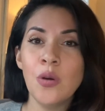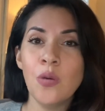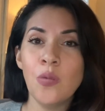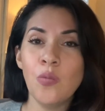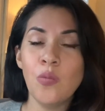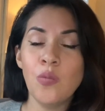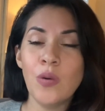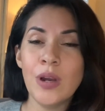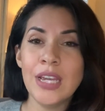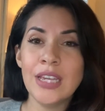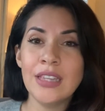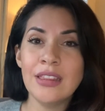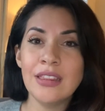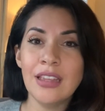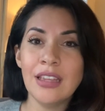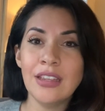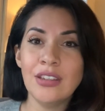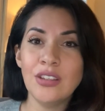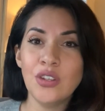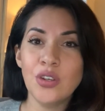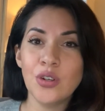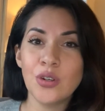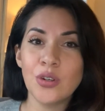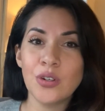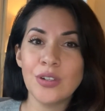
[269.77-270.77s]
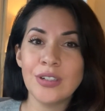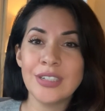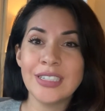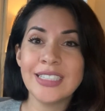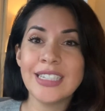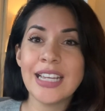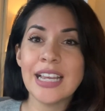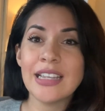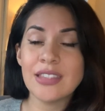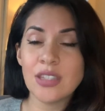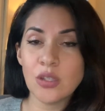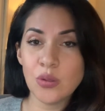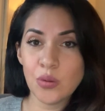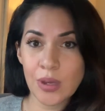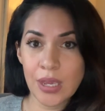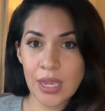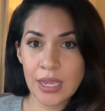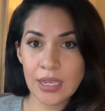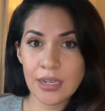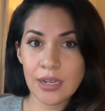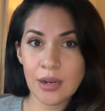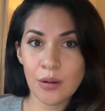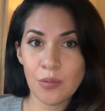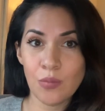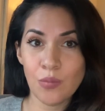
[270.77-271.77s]
with your debt to
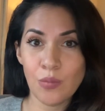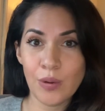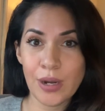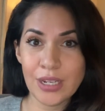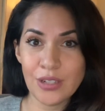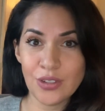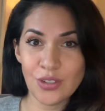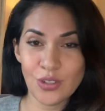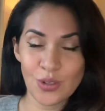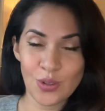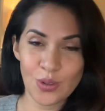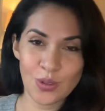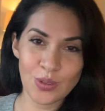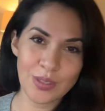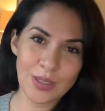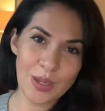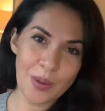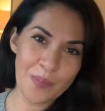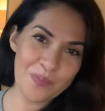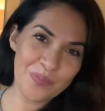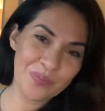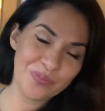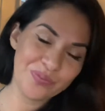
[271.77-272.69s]
income ratios.